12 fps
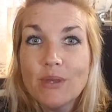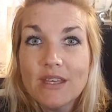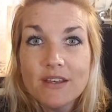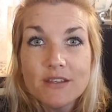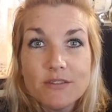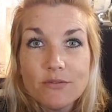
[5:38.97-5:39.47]

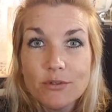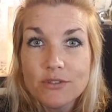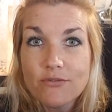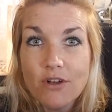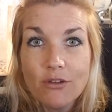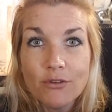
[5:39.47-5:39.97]
because of
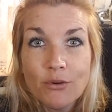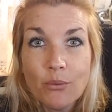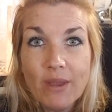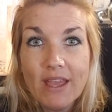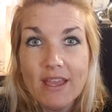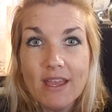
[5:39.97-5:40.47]
what's fallen
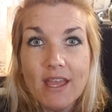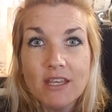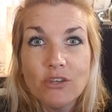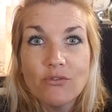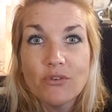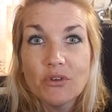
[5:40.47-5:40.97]
away
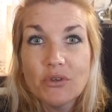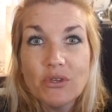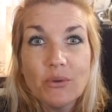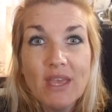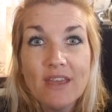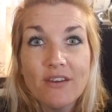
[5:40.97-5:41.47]
and you feel
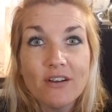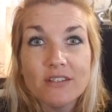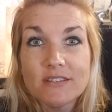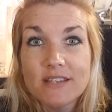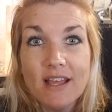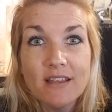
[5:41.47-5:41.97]
you
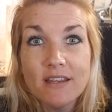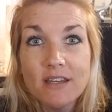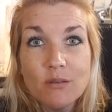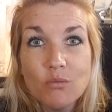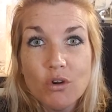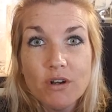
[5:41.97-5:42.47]
cannot stand
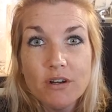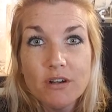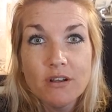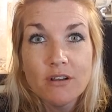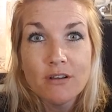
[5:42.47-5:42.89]
anymore,